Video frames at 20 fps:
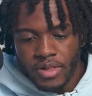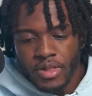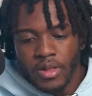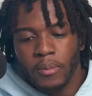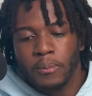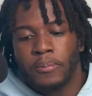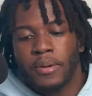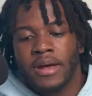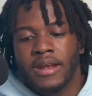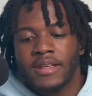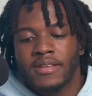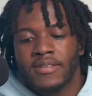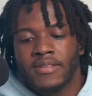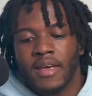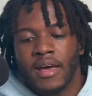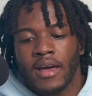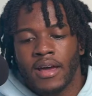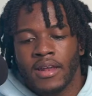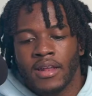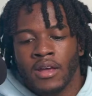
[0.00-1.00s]
Benny
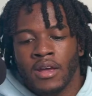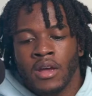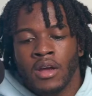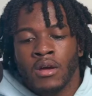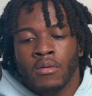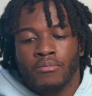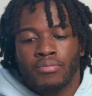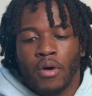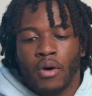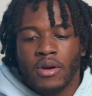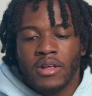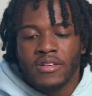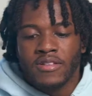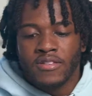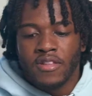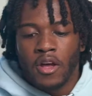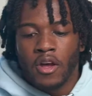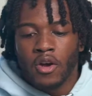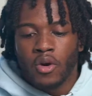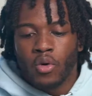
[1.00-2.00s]
said, bro, these
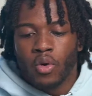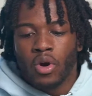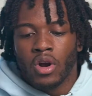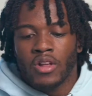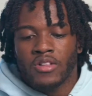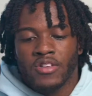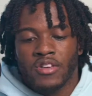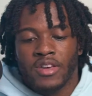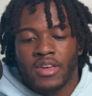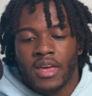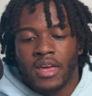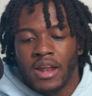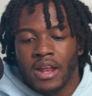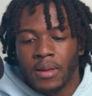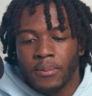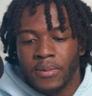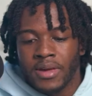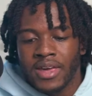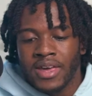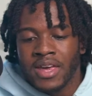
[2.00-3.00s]
third quarters are killing
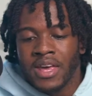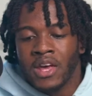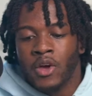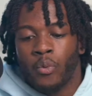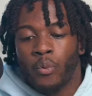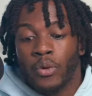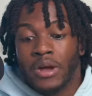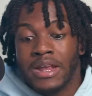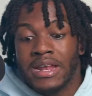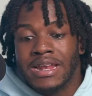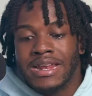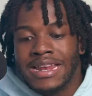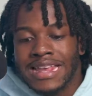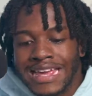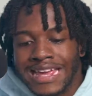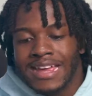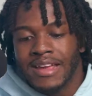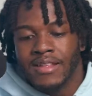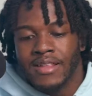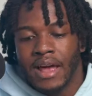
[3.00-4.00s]
me. We
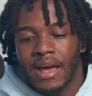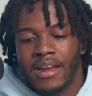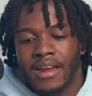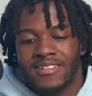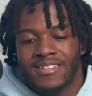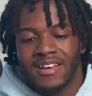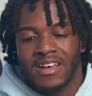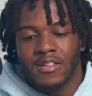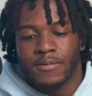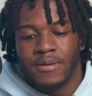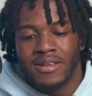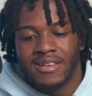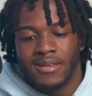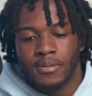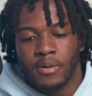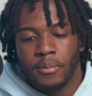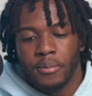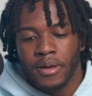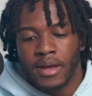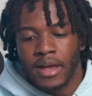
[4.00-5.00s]
need that adjustment to
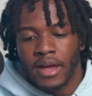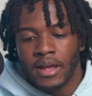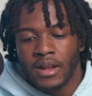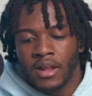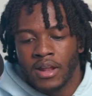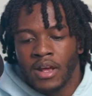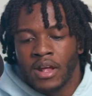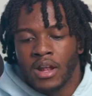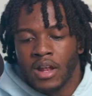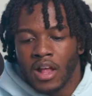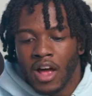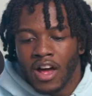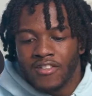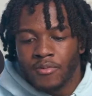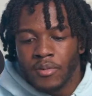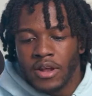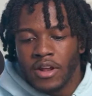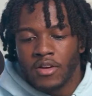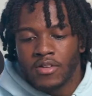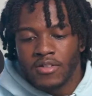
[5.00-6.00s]
be made. Loved
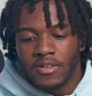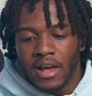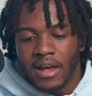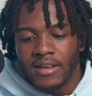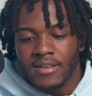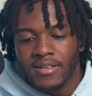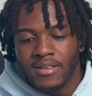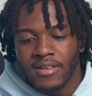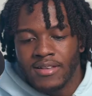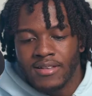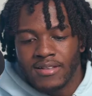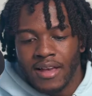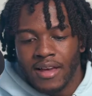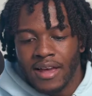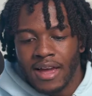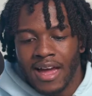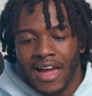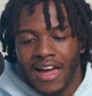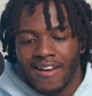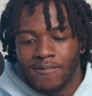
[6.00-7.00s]
me those 19 second
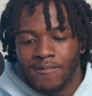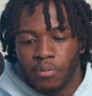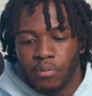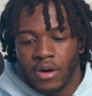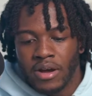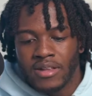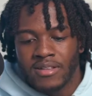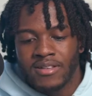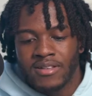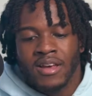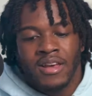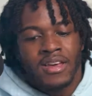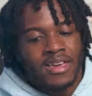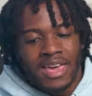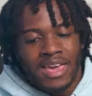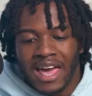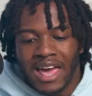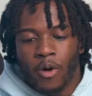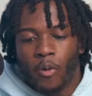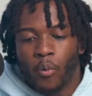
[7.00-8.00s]
half points.
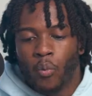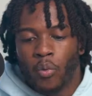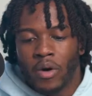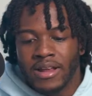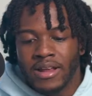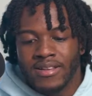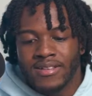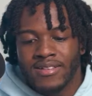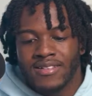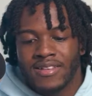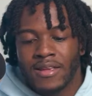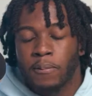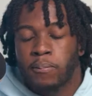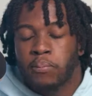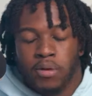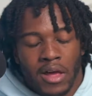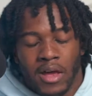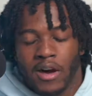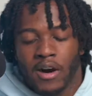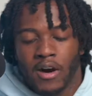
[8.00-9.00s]
Can't wait to see
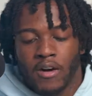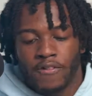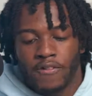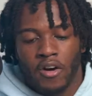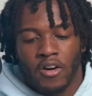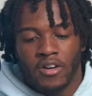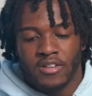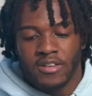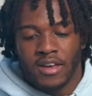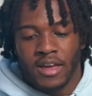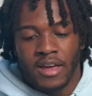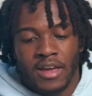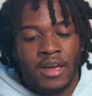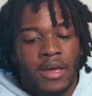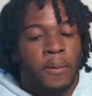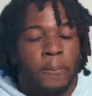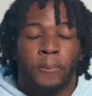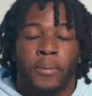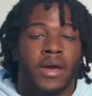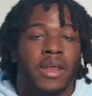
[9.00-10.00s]
playoff RJ.
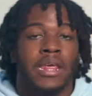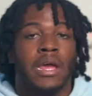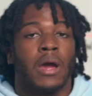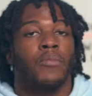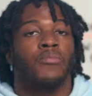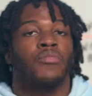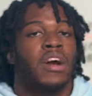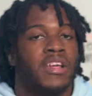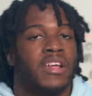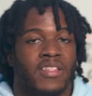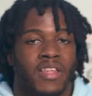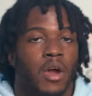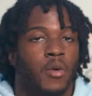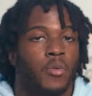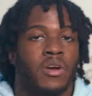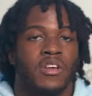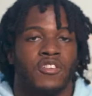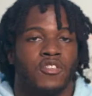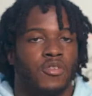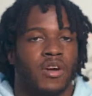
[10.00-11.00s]
Benny, I'm right there
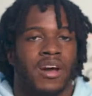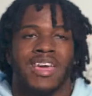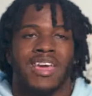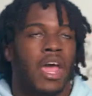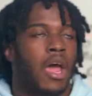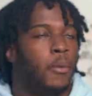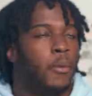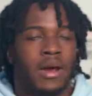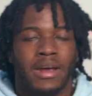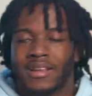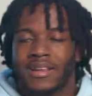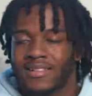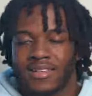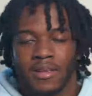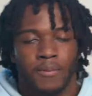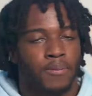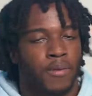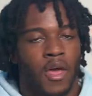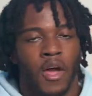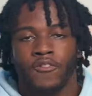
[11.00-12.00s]
with you. I can't wait to see
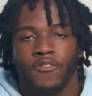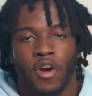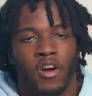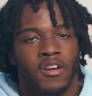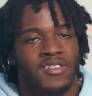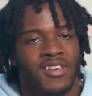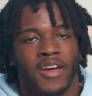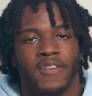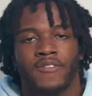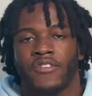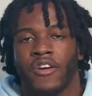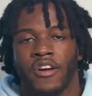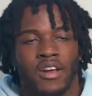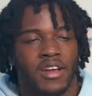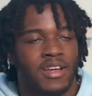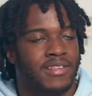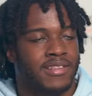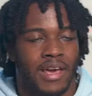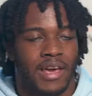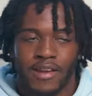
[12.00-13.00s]
playoff RJ. I'm very
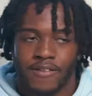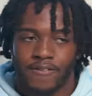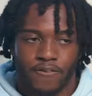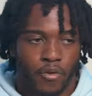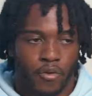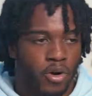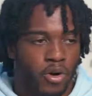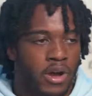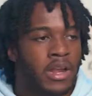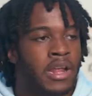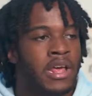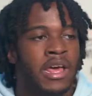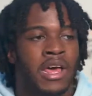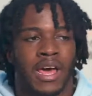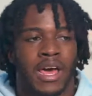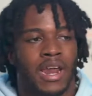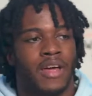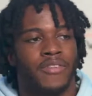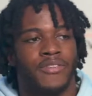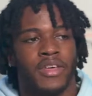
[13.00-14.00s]
excited for it,
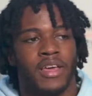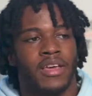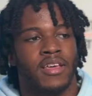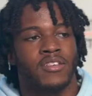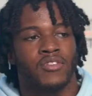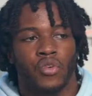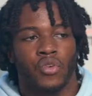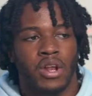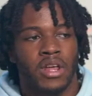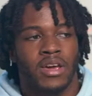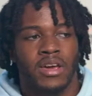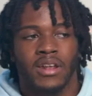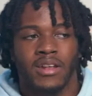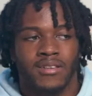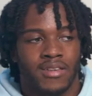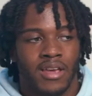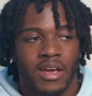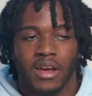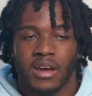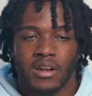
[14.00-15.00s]
and I think he's really going to
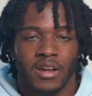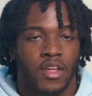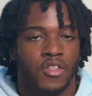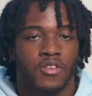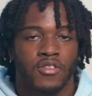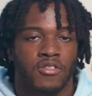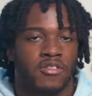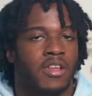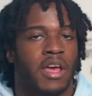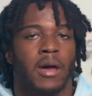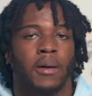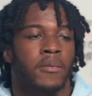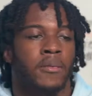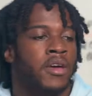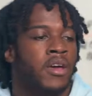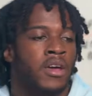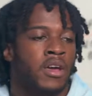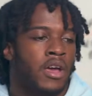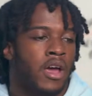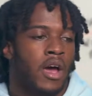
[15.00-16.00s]
take another step
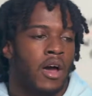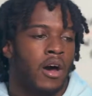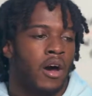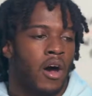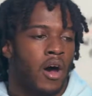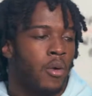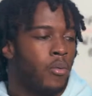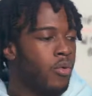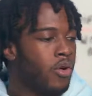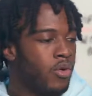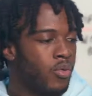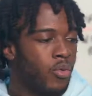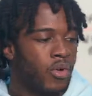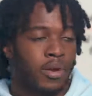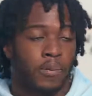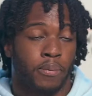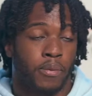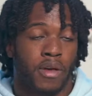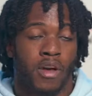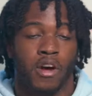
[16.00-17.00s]
when the
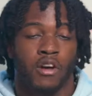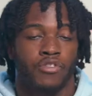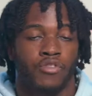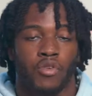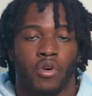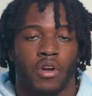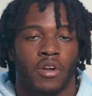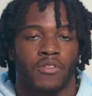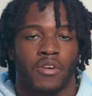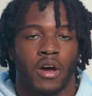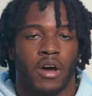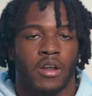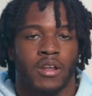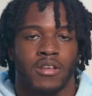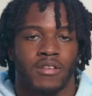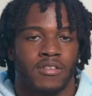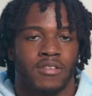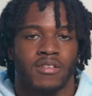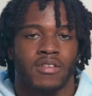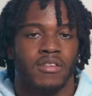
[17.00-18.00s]
playoffs roll around.
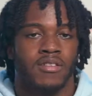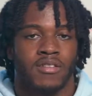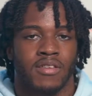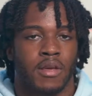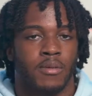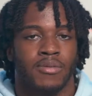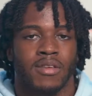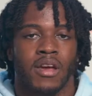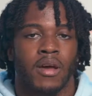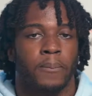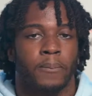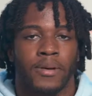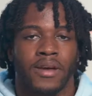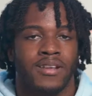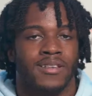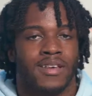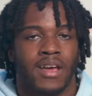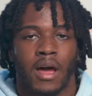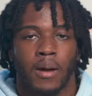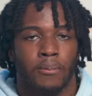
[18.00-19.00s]
He seems like a
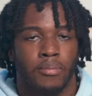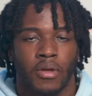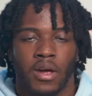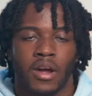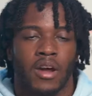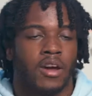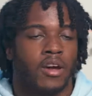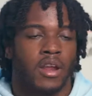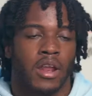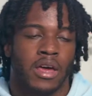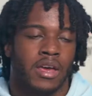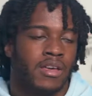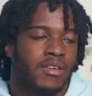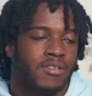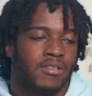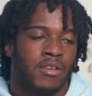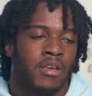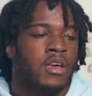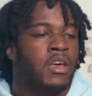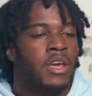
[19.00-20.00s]
big-time player, and like
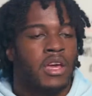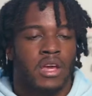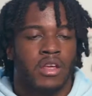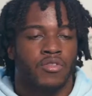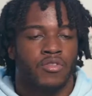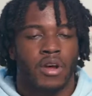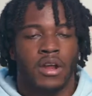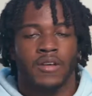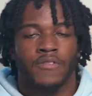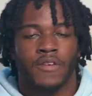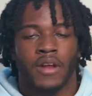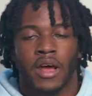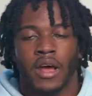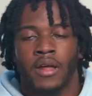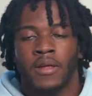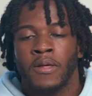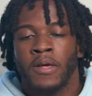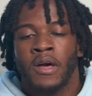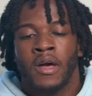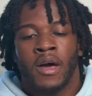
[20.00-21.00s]
he's ready for that.
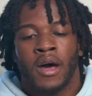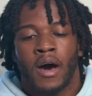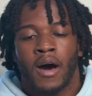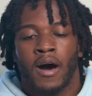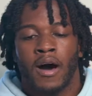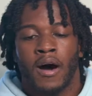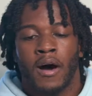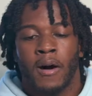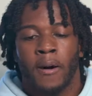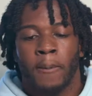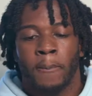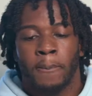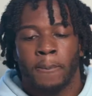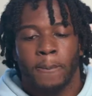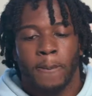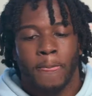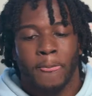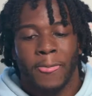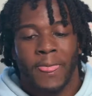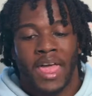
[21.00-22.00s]

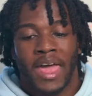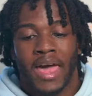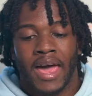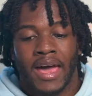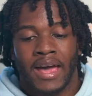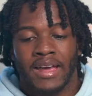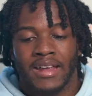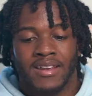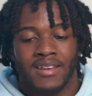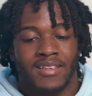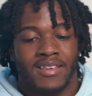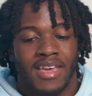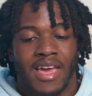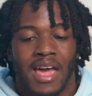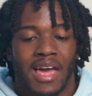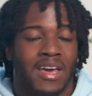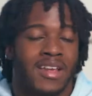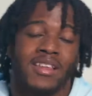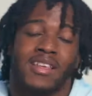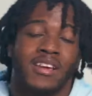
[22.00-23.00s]
And,
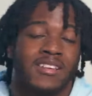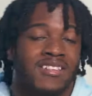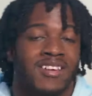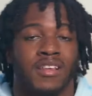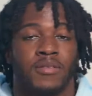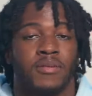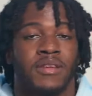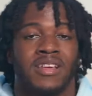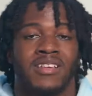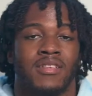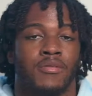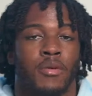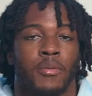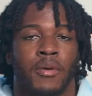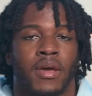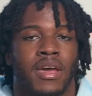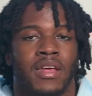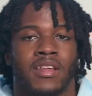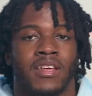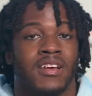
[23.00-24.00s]
yeah, the adjustment needs to be
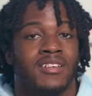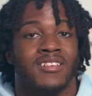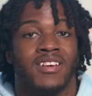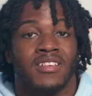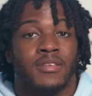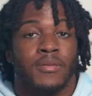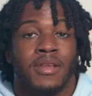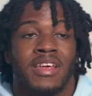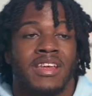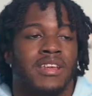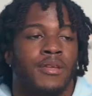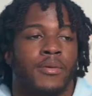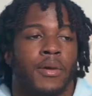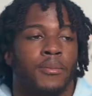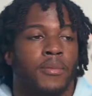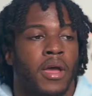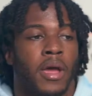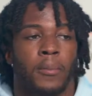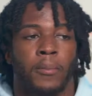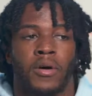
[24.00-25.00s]
made. The adjustment needed to be
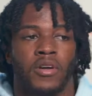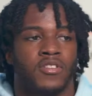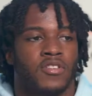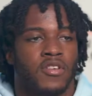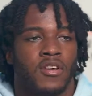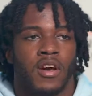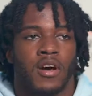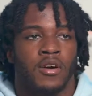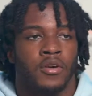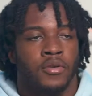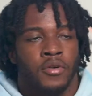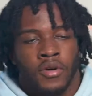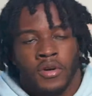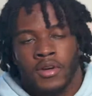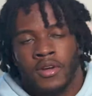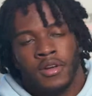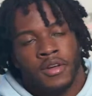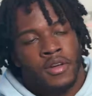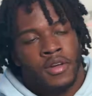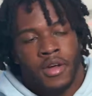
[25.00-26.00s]
made months ago.
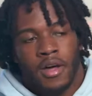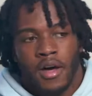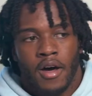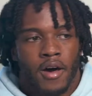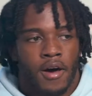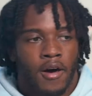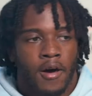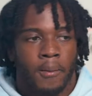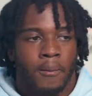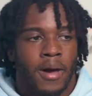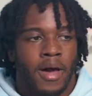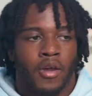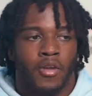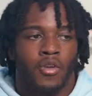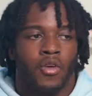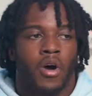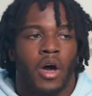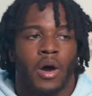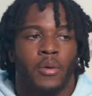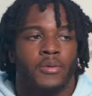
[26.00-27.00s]
I don't know
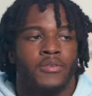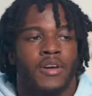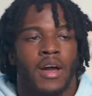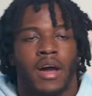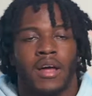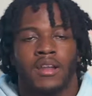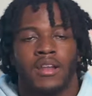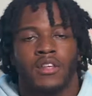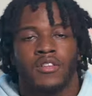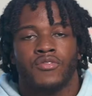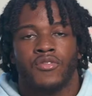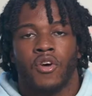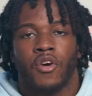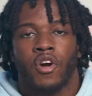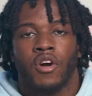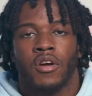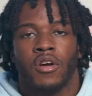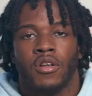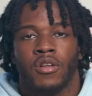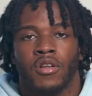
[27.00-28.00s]
how we've gotten this
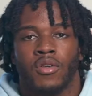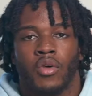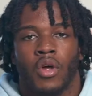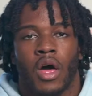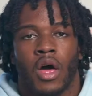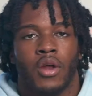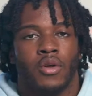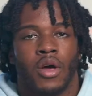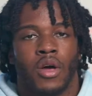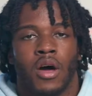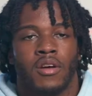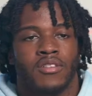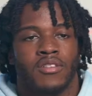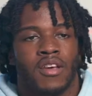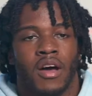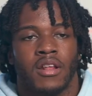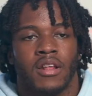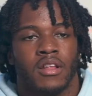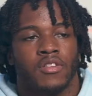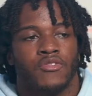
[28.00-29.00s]
far. I don't know how it's
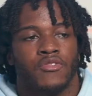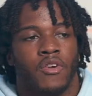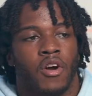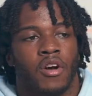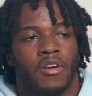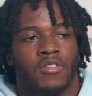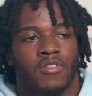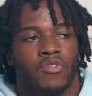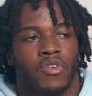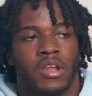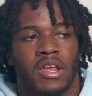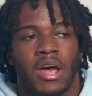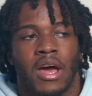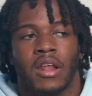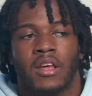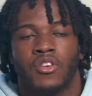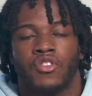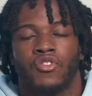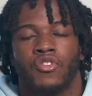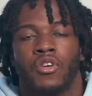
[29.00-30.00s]
gotten this far. It's really out of
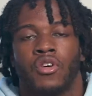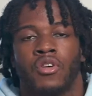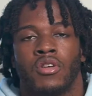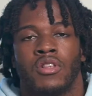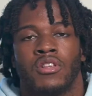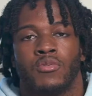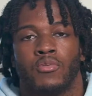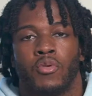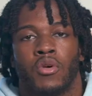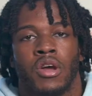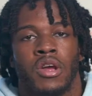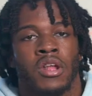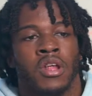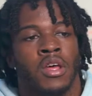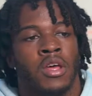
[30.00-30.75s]
control at this point.